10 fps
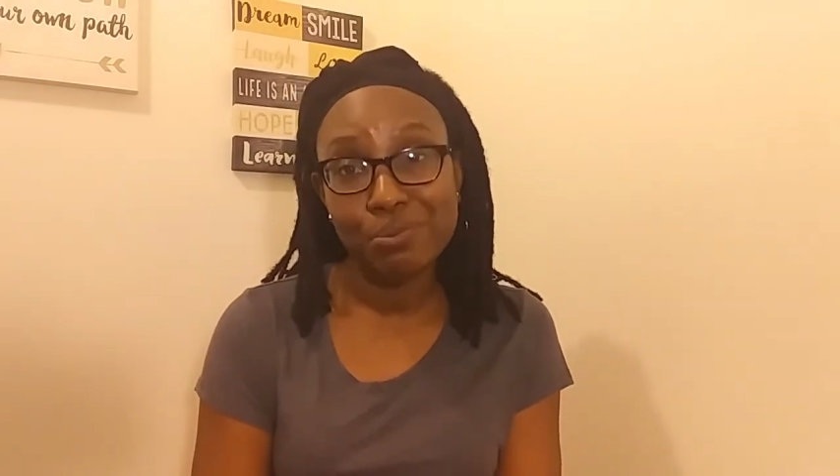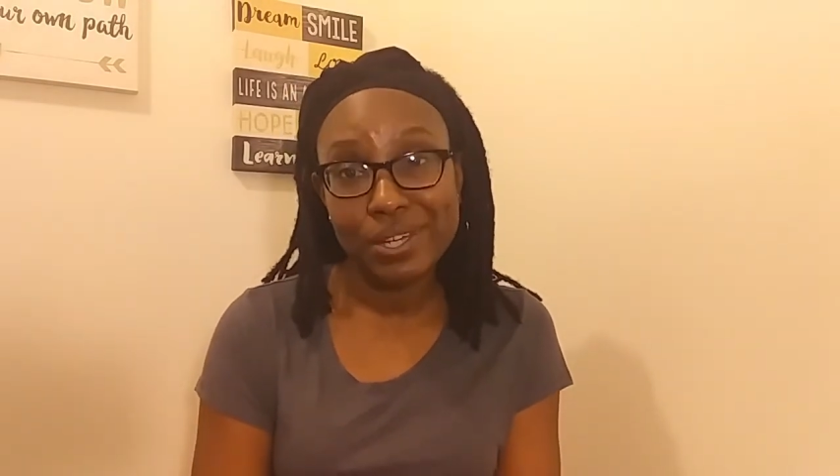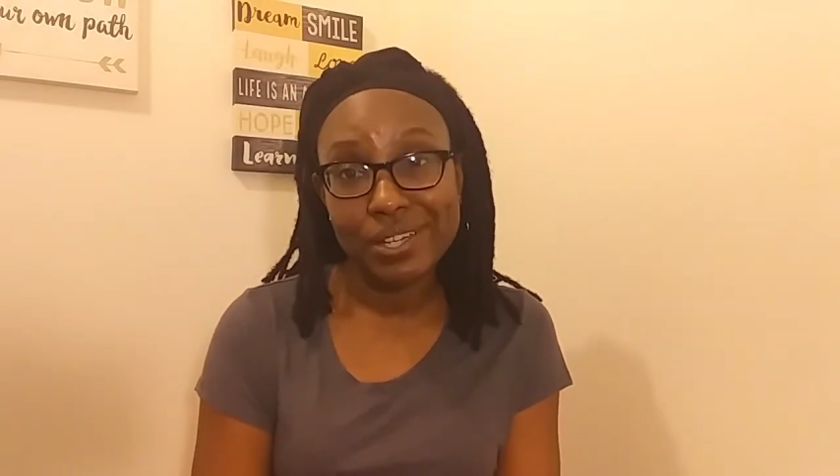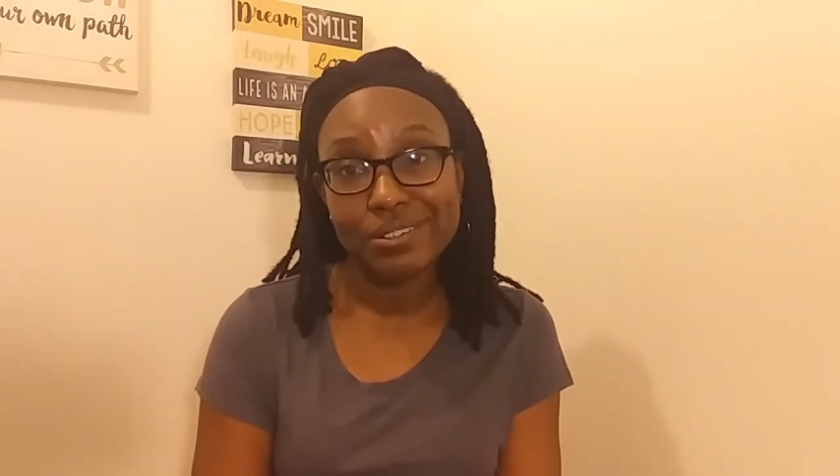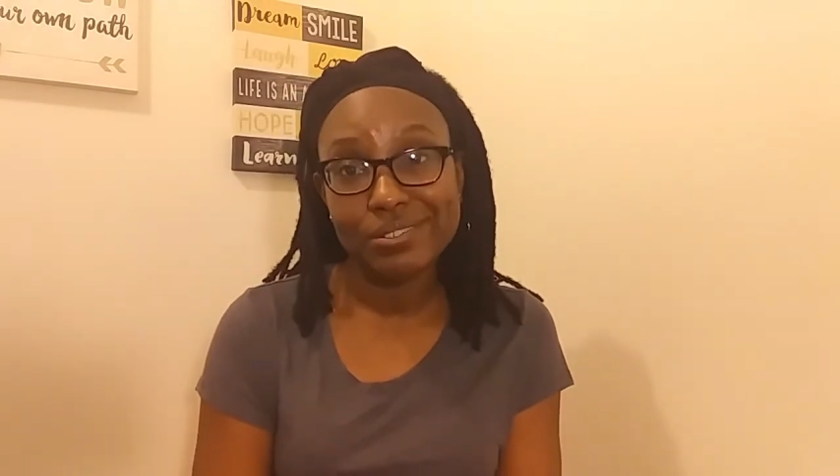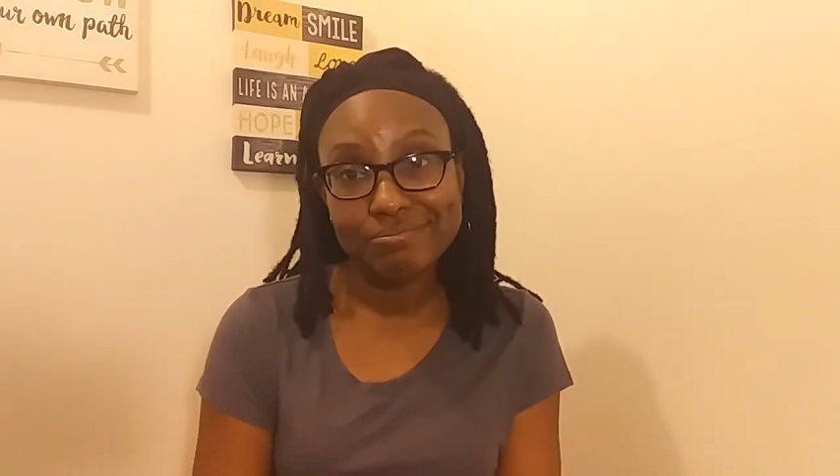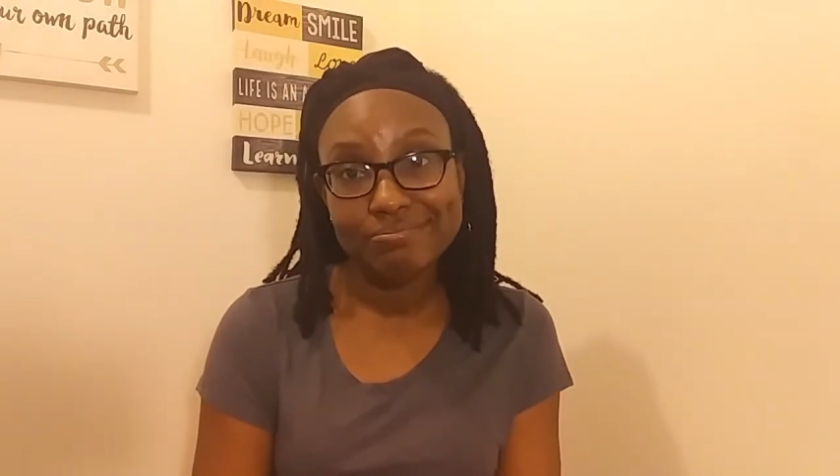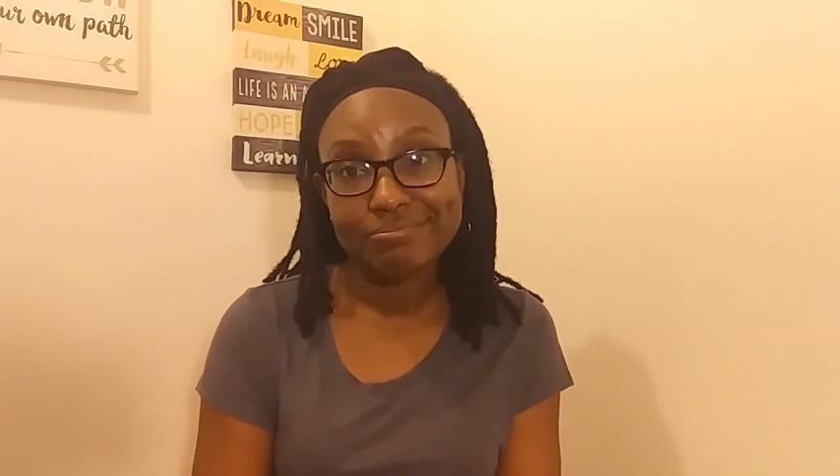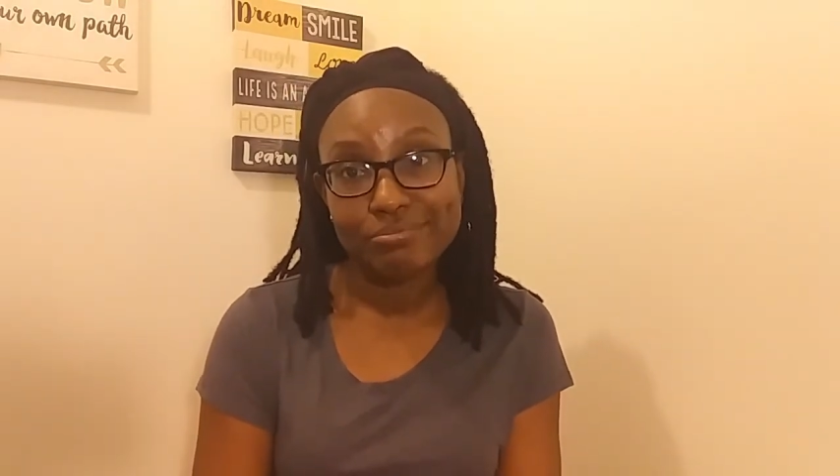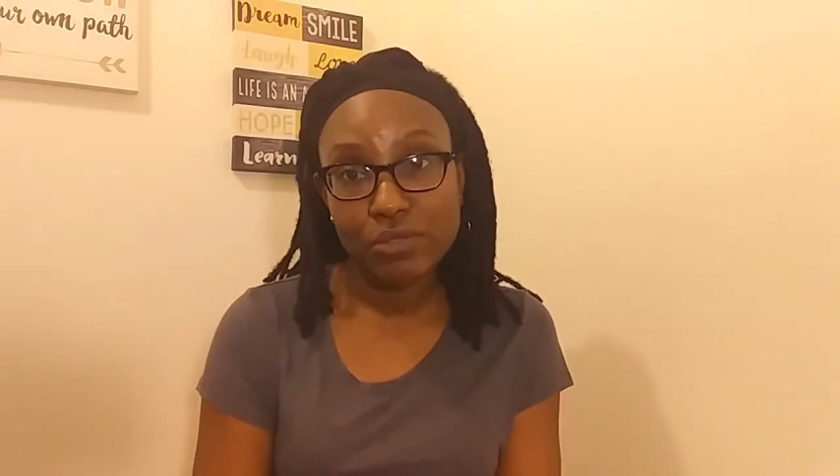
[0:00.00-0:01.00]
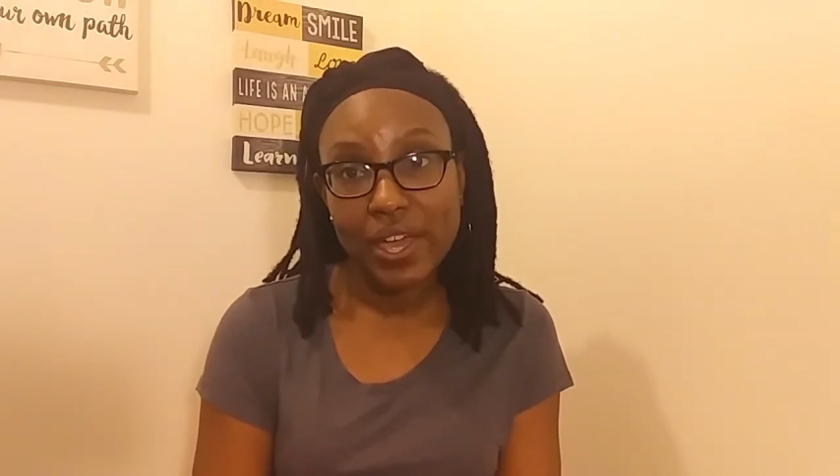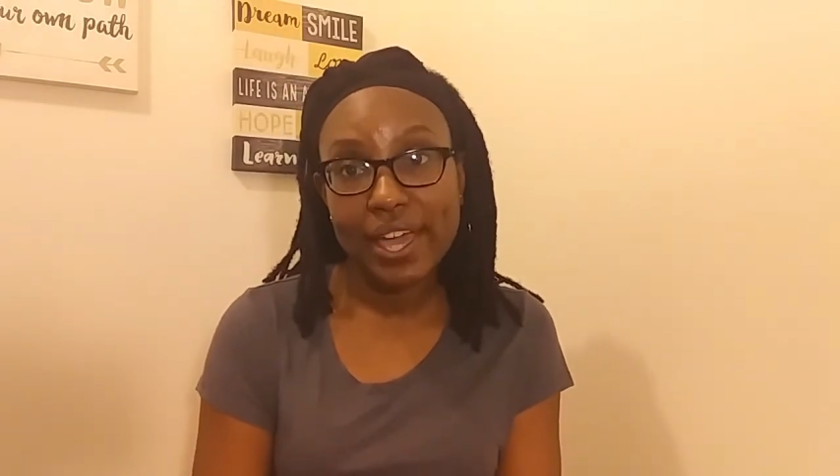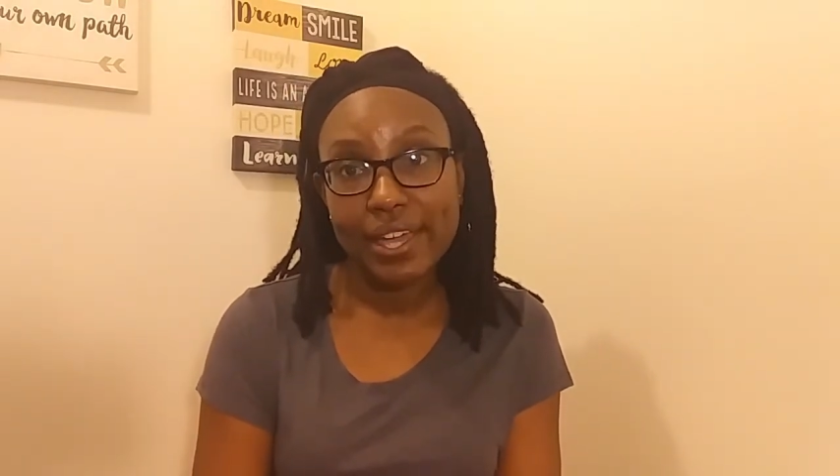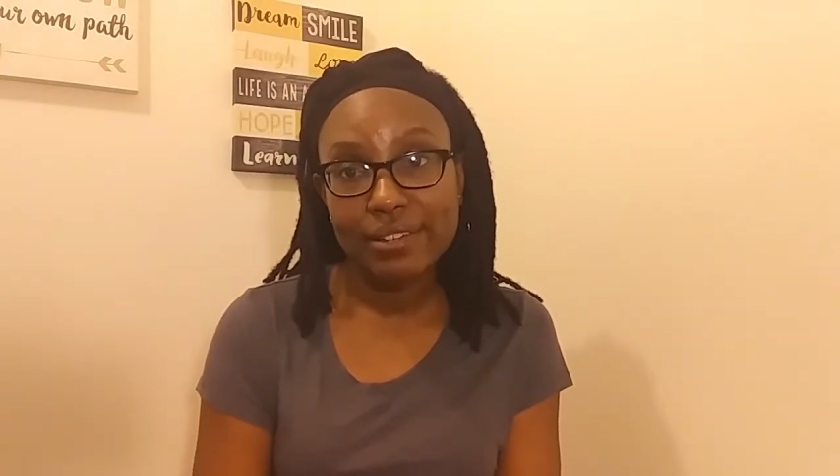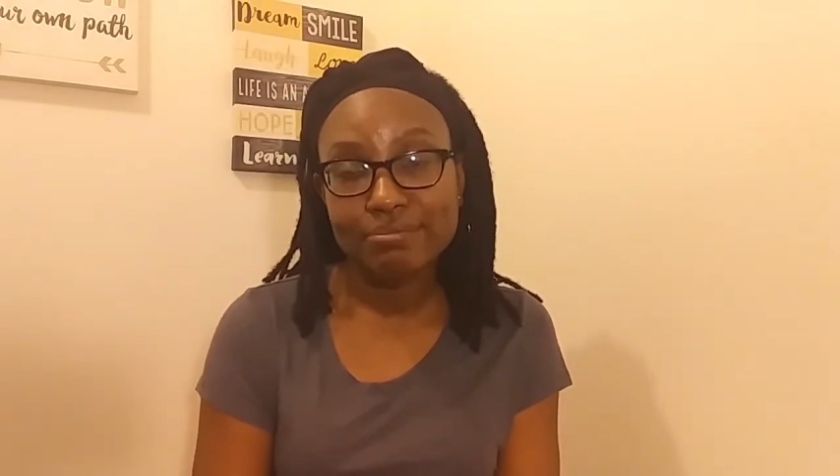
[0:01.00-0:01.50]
will, okay?